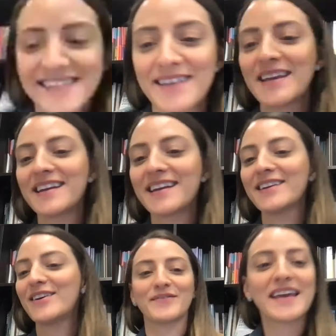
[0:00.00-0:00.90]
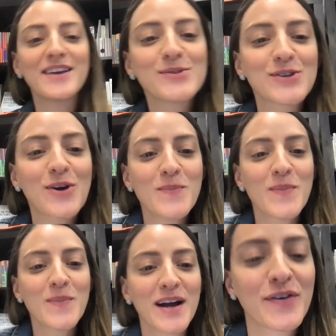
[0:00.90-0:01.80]
let me kick it off. Thank you so
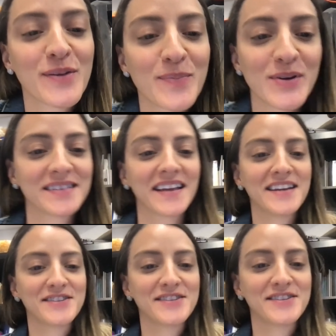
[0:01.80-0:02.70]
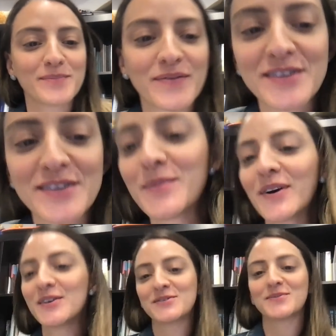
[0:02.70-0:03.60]
much for the presentation, Professor
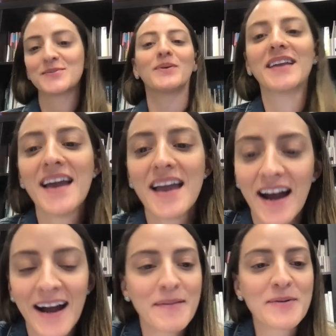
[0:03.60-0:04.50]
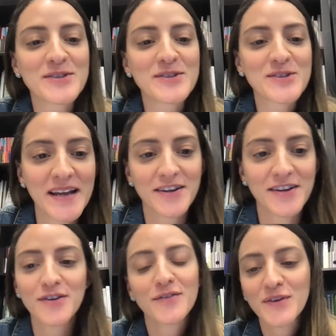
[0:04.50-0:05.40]
Berghauser Pont. It was great to
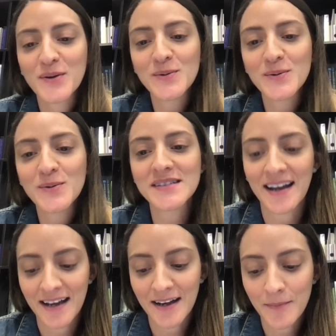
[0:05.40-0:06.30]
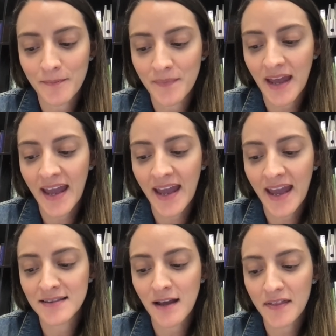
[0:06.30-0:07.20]
hear your views.
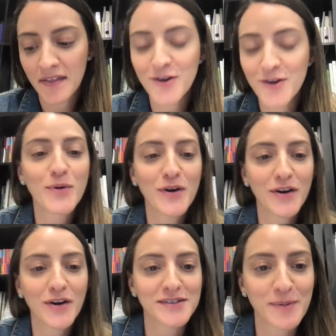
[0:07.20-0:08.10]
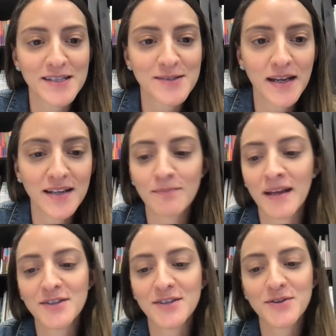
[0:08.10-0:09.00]
And I think your book on space
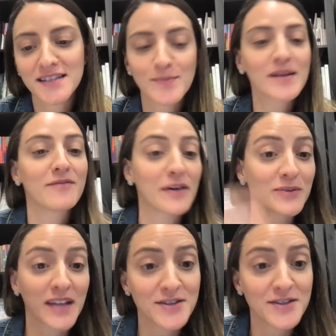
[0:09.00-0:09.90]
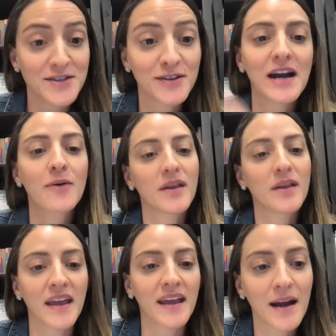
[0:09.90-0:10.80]
matrix has been foundational to how we
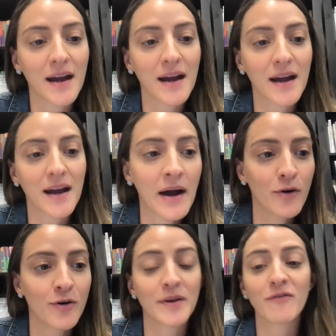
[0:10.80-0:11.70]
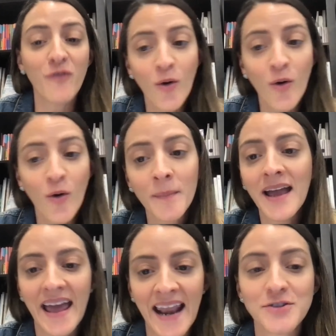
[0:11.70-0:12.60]
think about urban form.
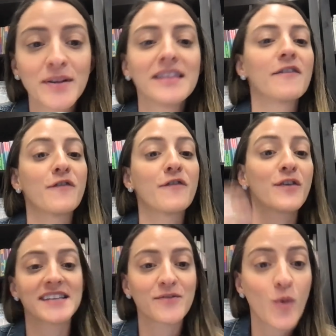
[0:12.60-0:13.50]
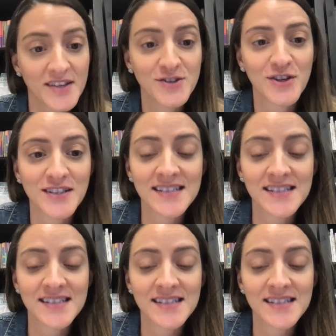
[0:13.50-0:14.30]
And actually the first set of questions